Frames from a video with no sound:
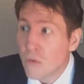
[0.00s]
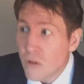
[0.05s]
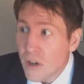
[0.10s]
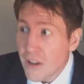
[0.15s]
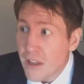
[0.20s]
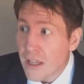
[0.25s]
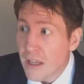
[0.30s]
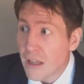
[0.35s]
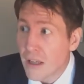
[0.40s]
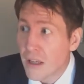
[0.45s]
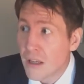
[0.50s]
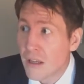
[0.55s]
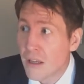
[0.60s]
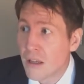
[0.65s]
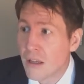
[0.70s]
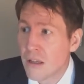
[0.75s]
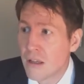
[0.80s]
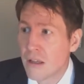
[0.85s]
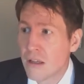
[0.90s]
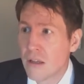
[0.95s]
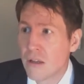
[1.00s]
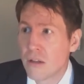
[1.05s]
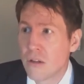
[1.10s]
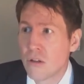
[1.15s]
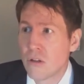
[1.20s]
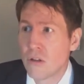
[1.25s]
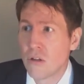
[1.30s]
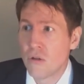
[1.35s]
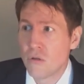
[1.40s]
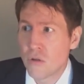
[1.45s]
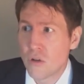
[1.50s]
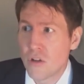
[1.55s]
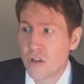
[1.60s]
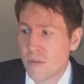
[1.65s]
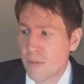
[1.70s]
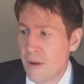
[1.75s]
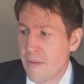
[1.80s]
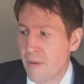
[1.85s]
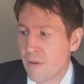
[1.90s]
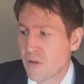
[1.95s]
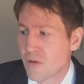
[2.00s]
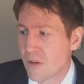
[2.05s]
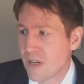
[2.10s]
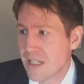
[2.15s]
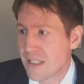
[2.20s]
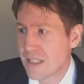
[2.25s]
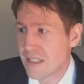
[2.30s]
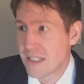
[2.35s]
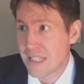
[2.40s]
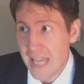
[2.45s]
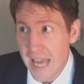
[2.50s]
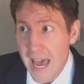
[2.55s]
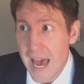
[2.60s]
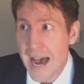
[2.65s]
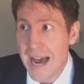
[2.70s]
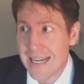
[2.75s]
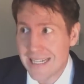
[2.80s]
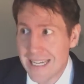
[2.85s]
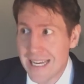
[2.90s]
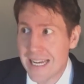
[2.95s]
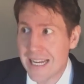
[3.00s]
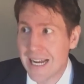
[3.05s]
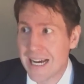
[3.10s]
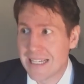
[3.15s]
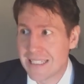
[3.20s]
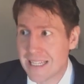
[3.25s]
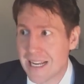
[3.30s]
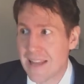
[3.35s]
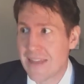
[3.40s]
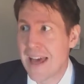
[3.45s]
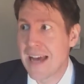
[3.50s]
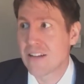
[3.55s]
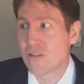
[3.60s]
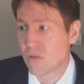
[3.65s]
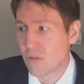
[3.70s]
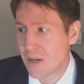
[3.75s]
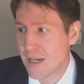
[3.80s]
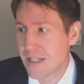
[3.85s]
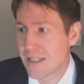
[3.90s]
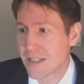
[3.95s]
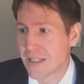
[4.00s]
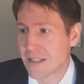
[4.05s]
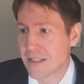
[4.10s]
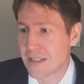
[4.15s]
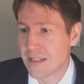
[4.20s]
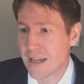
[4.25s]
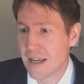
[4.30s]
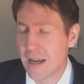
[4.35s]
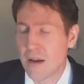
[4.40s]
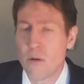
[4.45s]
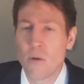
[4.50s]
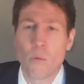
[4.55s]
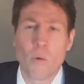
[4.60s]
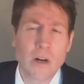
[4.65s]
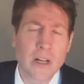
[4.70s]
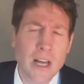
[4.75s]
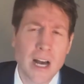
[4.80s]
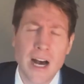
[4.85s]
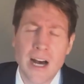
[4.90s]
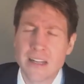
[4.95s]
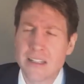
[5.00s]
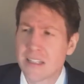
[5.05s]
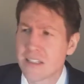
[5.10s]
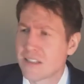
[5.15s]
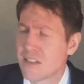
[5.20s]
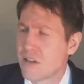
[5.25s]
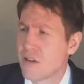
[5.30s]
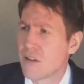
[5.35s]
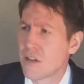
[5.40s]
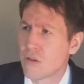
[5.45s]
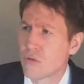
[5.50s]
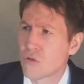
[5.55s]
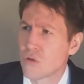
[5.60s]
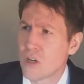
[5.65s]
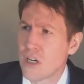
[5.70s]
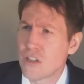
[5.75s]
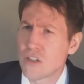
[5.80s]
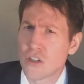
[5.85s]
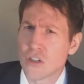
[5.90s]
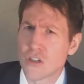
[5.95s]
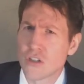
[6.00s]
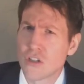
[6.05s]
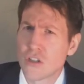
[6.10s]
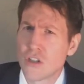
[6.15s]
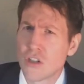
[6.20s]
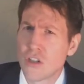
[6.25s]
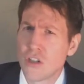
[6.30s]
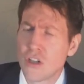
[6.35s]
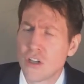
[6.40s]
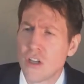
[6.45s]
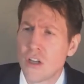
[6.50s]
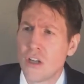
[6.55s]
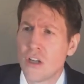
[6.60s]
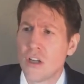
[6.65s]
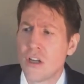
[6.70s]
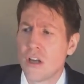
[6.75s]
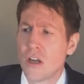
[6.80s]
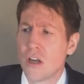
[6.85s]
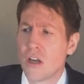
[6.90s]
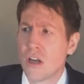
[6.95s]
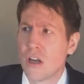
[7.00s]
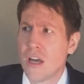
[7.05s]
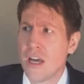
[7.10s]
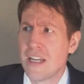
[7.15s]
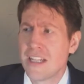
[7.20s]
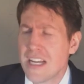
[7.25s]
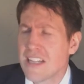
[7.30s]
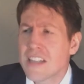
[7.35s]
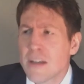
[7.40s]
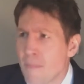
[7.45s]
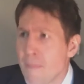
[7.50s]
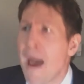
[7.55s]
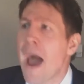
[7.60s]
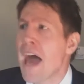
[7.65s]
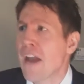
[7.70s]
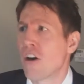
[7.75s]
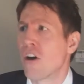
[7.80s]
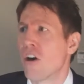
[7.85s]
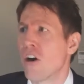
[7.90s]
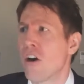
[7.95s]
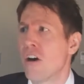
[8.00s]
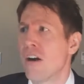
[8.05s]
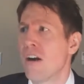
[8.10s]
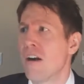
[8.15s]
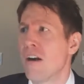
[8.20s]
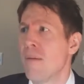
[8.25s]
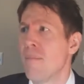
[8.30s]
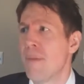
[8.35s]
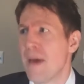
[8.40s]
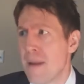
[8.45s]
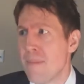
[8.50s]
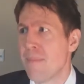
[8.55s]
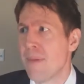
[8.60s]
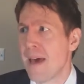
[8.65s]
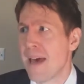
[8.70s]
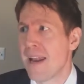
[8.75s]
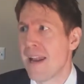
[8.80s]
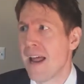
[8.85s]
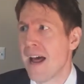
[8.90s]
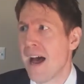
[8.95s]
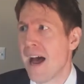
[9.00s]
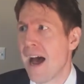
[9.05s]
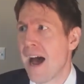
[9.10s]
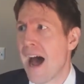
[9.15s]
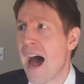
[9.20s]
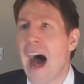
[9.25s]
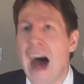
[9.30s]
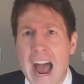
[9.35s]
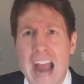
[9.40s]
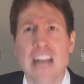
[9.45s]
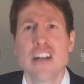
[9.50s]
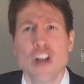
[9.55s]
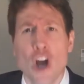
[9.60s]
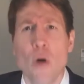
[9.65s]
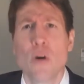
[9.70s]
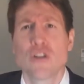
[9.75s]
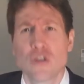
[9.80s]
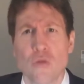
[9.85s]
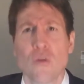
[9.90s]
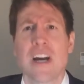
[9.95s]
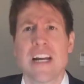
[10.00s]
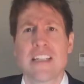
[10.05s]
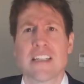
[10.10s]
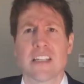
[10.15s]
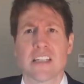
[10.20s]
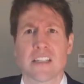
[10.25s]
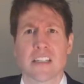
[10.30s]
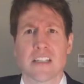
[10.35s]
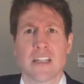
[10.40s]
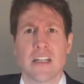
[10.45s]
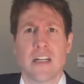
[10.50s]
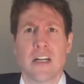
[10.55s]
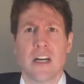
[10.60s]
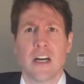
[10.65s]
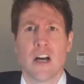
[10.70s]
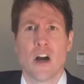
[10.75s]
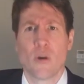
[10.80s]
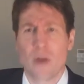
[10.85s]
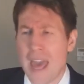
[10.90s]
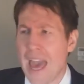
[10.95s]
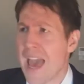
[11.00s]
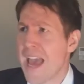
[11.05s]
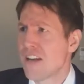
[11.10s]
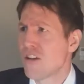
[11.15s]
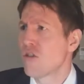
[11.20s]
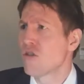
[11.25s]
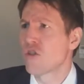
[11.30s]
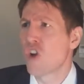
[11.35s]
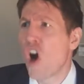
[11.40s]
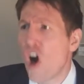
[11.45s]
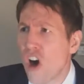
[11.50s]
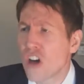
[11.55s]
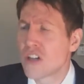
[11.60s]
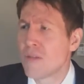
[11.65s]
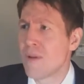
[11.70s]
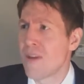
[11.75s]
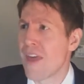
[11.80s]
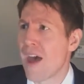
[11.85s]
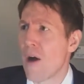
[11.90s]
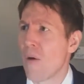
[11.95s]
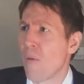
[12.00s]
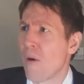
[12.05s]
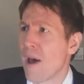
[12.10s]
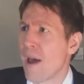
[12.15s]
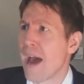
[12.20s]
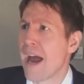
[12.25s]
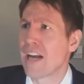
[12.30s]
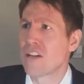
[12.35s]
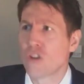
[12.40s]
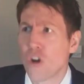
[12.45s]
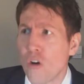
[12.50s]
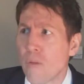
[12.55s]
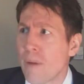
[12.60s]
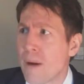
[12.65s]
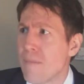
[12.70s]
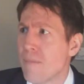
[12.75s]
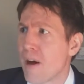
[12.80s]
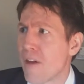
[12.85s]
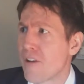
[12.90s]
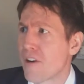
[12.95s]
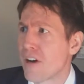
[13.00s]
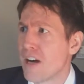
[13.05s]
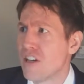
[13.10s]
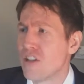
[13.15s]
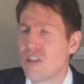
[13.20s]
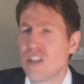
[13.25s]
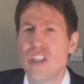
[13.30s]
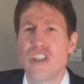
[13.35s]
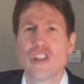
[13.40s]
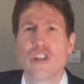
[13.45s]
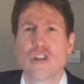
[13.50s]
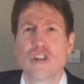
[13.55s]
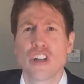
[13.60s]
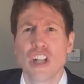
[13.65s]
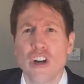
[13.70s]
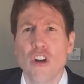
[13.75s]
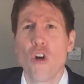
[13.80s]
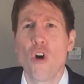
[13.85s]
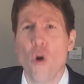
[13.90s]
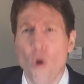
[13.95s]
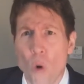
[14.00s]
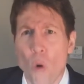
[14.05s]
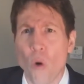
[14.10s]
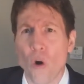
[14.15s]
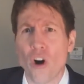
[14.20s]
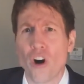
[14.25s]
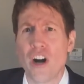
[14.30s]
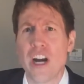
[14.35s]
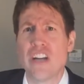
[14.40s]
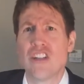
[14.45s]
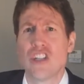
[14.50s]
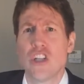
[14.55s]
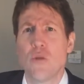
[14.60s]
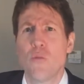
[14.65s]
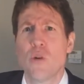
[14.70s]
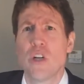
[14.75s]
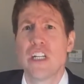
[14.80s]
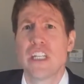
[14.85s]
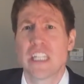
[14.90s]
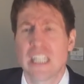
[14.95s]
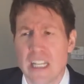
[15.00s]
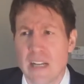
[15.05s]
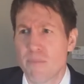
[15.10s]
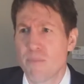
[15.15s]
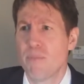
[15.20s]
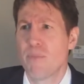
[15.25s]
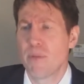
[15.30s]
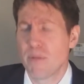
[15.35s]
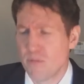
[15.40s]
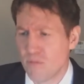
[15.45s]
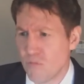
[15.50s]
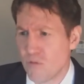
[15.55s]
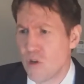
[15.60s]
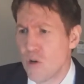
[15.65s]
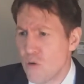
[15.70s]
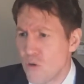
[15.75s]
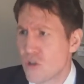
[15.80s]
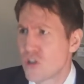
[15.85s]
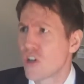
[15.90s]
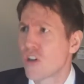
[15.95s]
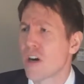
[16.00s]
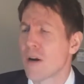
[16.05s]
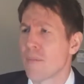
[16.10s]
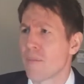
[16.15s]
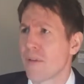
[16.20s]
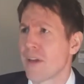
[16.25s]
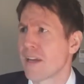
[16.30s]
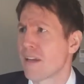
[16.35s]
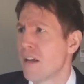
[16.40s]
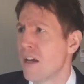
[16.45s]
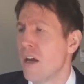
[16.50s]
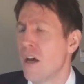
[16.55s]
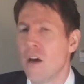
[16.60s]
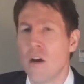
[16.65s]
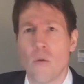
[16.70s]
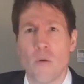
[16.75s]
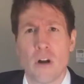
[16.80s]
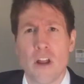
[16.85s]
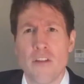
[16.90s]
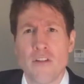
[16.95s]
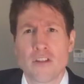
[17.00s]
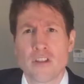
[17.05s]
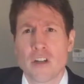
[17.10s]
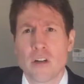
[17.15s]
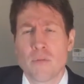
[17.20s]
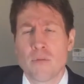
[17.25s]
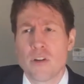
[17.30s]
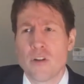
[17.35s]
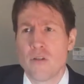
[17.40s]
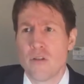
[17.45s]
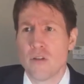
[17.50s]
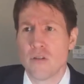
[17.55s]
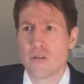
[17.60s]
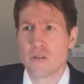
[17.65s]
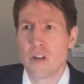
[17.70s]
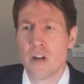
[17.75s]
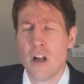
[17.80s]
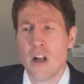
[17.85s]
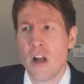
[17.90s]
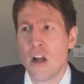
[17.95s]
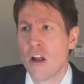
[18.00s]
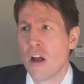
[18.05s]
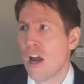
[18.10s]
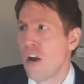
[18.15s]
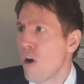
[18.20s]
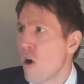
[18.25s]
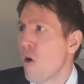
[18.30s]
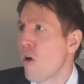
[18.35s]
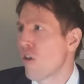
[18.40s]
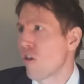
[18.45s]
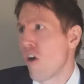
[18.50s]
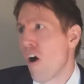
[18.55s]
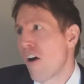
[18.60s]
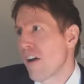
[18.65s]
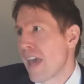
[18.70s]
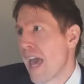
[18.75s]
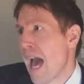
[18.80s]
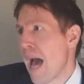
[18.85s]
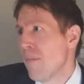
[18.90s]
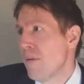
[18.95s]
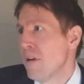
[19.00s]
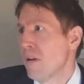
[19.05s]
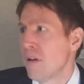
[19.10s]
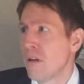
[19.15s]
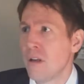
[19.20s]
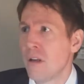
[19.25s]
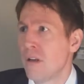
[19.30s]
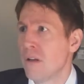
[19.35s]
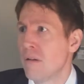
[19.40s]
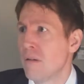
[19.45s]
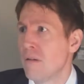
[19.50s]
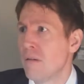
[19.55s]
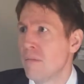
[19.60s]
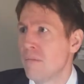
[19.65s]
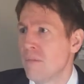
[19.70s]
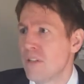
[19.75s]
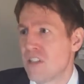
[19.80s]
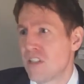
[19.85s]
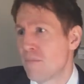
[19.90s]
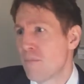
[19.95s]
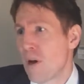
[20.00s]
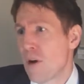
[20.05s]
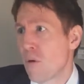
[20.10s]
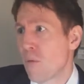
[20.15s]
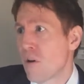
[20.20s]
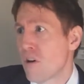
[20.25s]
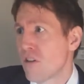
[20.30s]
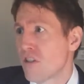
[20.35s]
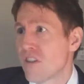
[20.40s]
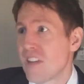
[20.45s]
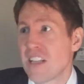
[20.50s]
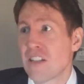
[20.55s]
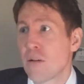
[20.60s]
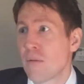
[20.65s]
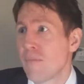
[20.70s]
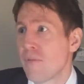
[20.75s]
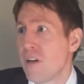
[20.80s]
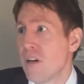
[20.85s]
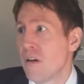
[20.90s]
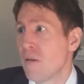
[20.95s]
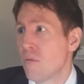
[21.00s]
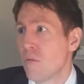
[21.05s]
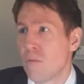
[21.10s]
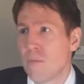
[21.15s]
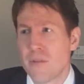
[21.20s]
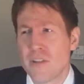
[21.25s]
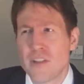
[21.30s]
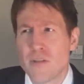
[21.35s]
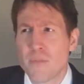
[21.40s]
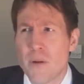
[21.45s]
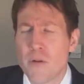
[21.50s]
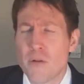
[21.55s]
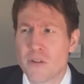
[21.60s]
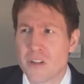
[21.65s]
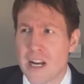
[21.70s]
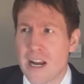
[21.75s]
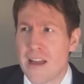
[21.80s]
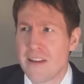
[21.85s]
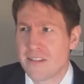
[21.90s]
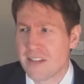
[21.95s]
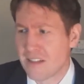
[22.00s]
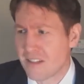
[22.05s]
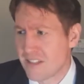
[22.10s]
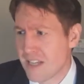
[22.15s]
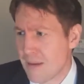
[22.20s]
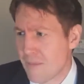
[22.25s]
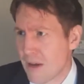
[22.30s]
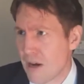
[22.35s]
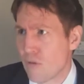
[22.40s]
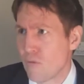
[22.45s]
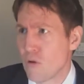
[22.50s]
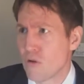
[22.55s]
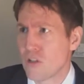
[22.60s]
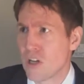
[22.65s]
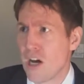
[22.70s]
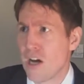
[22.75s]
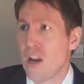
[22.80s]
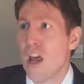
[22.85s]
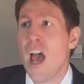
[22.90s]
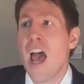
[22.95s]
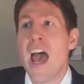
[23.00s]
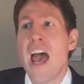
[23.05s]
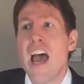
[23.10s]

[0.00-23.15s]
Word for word: Really? You told your mom that was racist? Yeah, I did. I said that's racist. In what context did you think it was racist? It doesn't matter, Ben Ben. I know it's racist. Okay? Don't talk to me that way. I told my mother, and she's a little whore, and she wouldn't get new syrup. Like, what other syrup would you use? I don't know, log cabin, Mrs. Butterworth. That's a, you know, well, Mrs. Butterworth kind of that same kind of rotund.